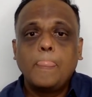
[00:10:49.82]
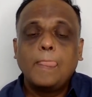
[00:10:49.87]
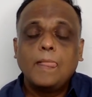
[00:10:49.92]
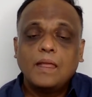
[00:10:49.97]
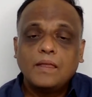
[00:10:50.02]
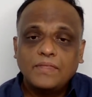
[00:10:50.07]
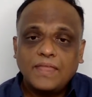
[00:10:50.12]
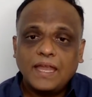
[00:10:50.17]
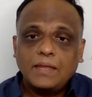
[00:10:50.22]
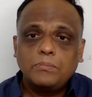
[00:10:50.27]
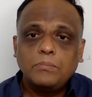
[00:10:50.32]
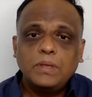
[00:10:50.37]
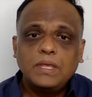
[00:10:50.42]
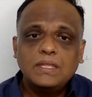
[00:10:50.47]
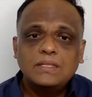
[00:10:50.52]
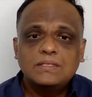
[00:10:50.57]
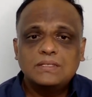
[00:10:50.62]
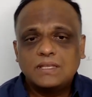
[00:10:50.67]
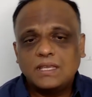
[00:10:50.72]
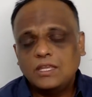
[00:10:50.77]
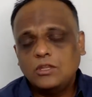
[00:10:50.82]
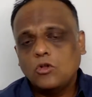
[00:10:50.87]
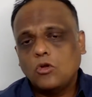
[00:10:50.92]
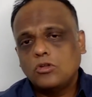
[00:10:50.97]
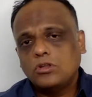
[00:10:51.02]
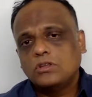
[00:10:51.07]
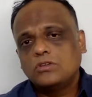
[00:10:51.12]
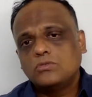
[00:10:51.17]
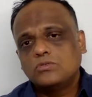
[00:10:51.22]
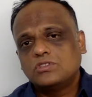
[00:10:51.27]
That means in order
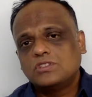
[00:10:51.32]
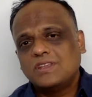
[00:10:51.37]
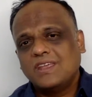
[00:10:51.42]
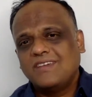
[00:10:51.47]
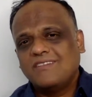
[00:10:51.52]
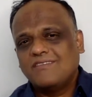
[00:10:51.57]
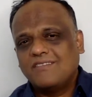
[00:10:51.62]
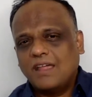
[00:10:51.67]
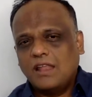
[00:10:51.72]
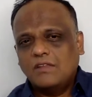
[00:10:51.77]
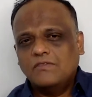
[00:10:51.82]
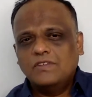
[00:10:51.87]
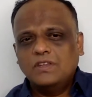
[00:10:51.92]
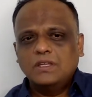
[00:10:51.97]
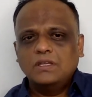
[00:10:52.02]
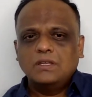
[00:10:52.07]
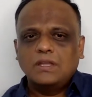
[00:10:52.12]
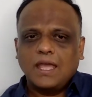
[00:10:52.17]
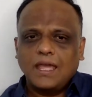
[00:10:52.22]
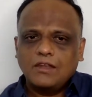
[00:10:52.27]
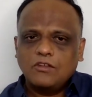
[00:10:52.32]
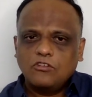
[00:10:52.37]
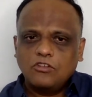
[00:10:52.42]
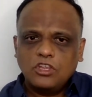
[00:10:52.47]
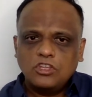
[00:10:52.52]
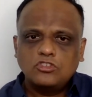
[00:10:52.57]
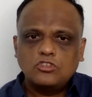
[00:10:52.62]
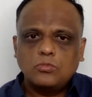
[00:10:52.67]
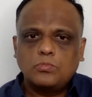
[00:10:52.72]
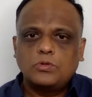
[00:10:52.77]
to stay relevant and reach
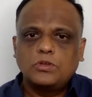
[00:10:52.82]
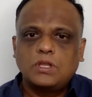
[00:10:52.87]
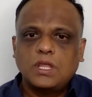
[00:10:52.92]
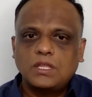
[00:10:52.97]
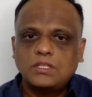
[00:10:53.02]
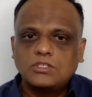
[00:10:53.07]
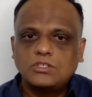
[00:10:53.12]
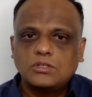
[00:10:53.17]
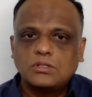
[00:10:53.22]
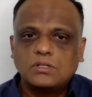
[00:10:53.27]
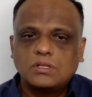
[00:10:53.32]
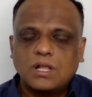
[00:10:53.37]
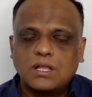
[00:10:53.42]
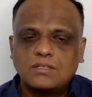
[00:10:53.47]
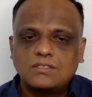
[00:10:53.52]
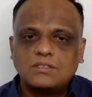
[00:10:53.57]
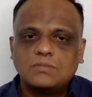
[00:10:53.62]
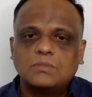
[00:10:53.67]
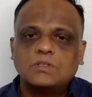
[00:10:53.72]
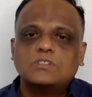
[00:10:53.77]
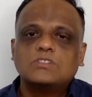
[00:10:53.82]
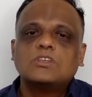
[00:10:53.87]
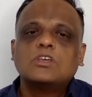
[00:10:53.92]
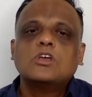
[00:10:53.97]
your potential customers,